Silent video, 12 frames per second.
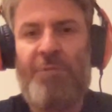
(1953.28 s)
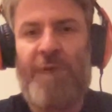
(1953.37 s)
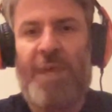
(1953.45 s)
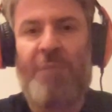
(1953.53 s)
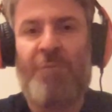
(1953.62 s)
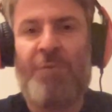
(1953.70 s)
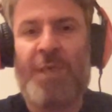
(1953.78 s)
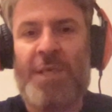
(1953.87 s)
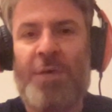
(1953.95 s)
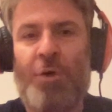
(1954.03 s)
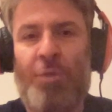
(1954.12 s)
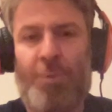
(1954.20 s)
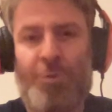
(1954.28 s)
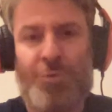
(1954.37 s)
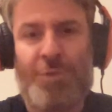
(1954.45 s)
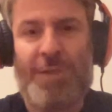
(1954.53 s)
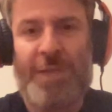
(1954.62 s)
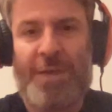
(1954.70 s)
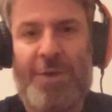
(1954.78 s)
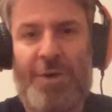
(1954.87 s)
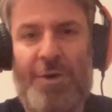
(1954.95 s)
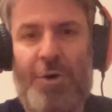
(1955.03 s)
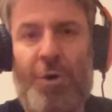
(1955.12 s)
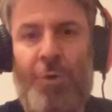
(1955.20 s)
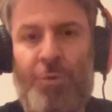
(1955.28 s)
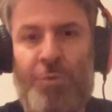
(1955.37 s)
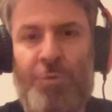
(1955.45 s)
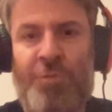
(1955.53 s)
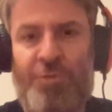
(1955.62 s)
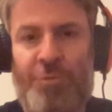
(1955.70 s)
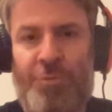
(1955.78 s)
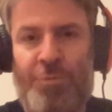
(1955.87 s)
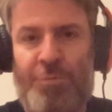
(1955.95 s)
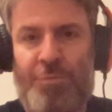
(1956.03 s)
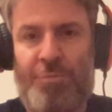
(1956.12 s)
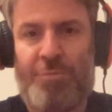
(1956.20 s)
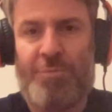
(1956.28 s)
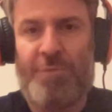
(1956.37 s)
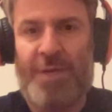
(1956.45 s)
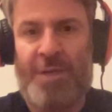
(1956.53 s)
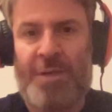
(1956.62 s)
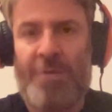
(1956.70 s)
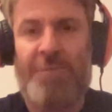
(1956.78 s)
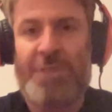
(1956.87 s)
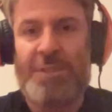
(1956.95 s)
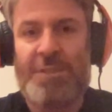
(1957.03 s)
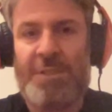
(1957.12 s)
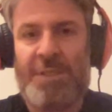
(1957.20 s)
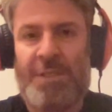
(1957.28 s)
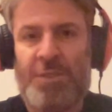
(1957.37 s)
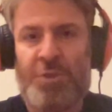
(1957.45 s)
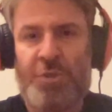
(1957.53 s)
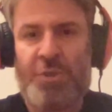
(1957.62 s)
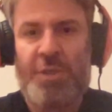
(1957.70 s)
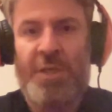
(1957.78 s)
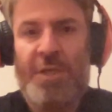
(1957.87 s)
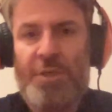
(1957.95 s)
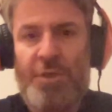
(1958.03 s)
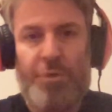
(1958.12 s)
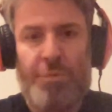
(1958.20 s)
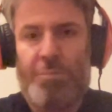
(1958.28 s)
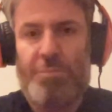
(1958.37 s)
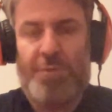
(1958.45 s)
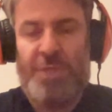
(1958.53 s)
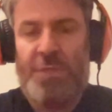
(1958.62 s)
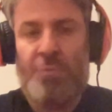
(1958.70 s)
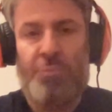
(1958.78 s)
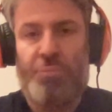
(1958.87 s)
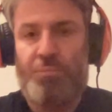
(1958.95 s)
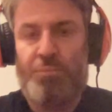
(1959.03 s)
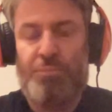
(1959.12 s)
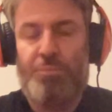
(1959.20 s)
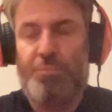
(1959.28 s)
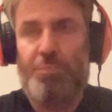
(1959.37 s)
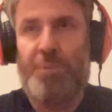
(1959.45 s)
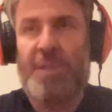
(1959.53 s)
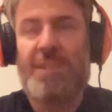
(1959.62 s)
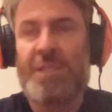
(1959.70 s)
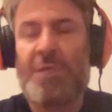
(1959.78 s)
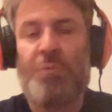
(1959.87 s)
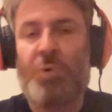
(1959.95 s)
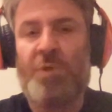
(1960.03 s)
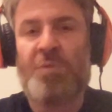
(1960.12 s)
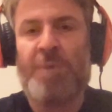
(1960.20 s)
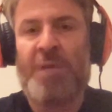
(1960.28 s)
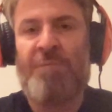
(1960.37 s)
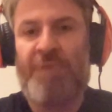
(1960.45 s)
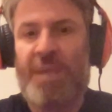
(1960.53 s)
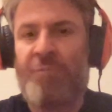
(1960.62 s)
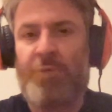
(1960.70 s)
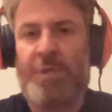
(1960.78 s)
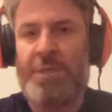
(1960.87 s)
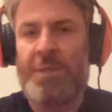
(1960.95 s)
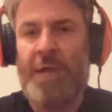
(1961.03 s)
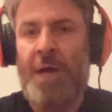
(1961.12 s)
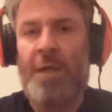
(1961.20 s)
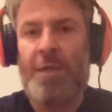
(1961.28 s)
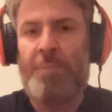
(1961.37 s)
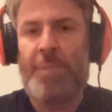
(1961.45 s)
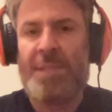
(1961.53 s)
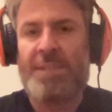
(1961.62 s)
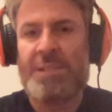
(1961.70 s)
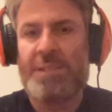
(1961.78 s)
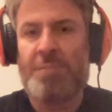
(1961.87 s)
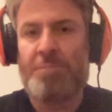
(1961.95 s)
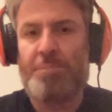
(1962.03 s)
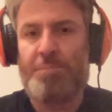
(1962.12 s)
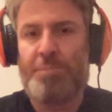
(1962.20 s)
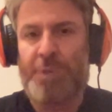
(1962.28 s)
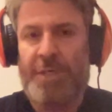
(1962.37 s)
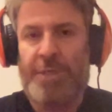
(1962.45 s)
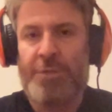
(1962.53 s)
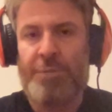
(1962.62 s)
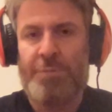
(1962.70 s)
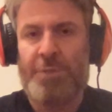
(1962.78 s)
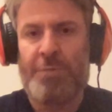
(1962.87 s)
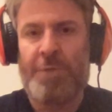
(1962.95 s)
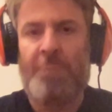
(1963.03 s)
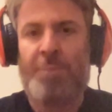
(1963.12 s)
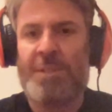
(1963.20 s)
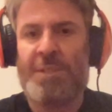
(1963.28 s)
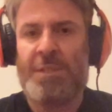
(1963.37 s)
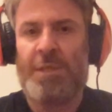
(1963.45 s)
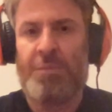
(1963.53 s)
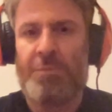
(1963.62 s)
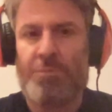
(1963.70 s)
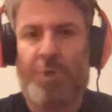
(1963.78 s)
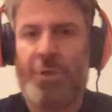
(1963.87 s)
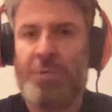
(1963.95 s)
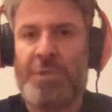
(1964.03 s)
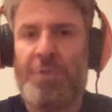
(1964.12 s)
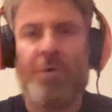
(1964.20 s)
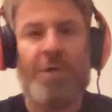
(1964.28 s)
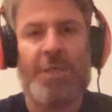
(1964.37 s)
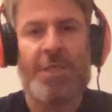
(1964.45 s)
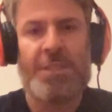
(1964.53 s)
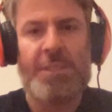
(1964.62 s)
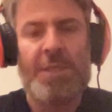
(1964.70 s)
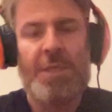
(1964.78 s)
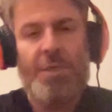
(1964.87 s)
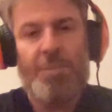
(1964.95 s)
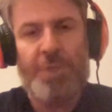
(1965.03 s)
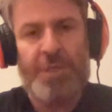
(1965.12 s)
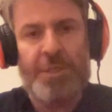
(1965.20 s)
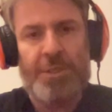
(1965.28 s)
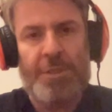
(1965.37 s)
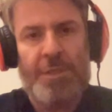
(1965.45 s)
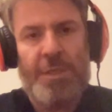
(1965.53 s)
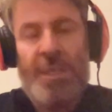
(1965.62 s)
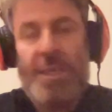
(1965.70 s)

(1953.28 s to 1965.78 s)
fanficky, almost like ode to Dani Alves. And just, you know, he basically was my favorite non Messi player, you know, non Messi, non Ronaldinho, I guess, player.